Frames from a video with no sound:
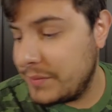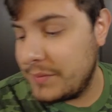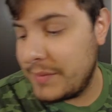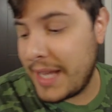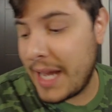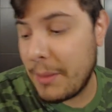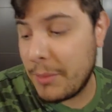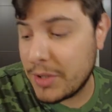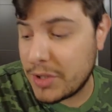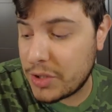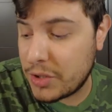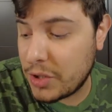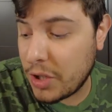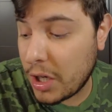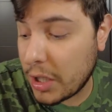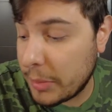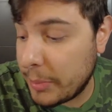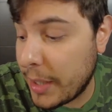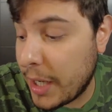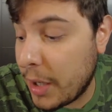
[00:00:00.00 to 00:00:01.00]
that much to
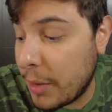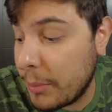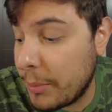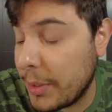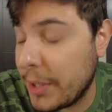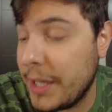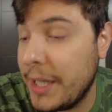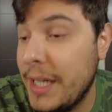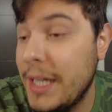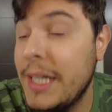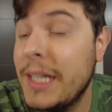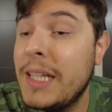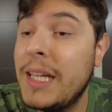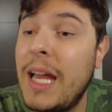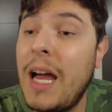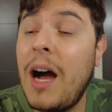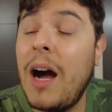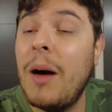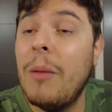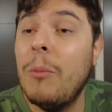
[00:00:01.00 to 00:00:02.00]
talk about, but
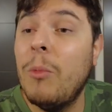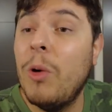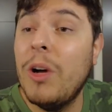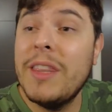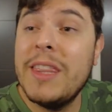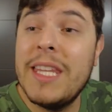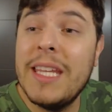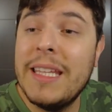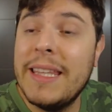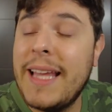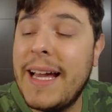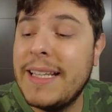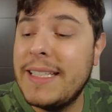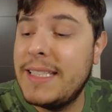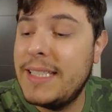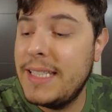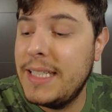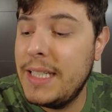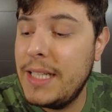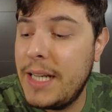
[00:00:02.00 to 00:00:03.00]
um, one thing
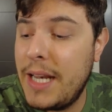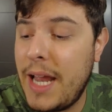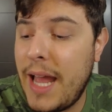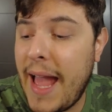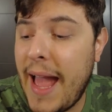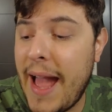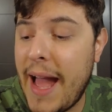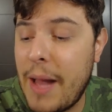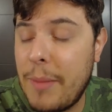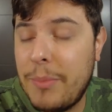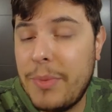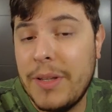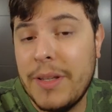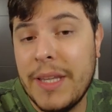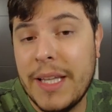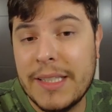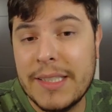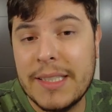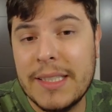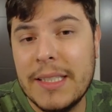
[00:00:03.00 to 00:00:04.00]
that did happen
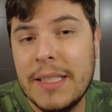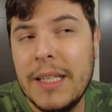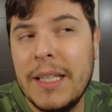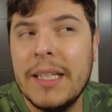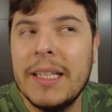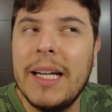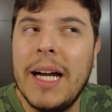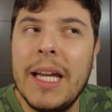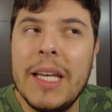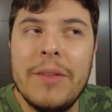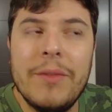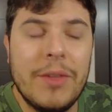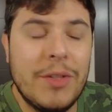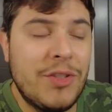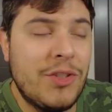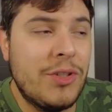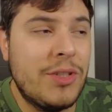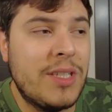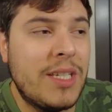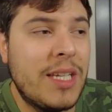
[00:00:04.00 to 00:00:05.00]
that's kind of
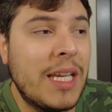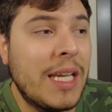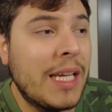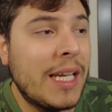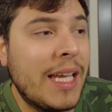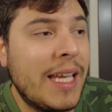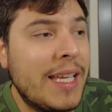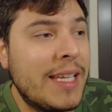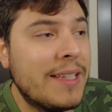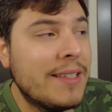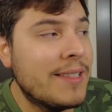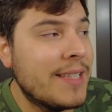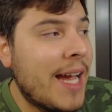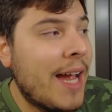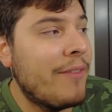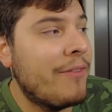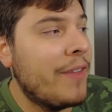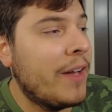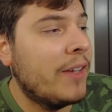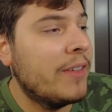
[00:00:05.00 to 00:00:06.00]
interesting is
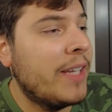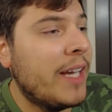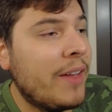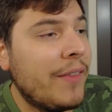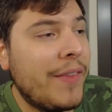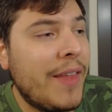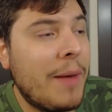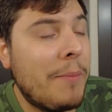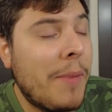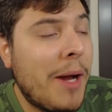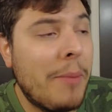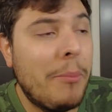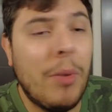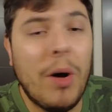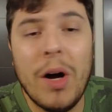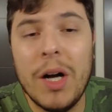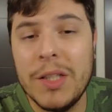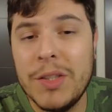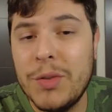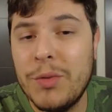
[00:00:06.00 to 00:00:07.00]
I found out that my
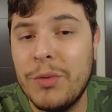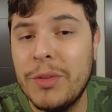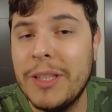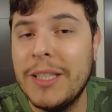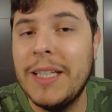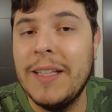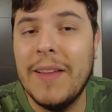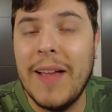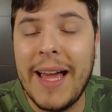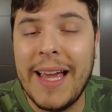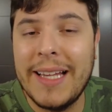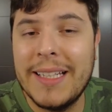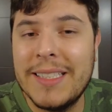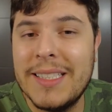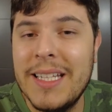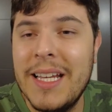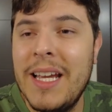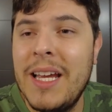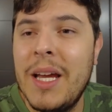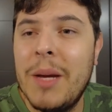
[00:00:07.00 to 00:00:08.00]
boss really
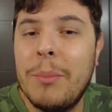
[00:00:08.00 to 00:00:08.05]
likes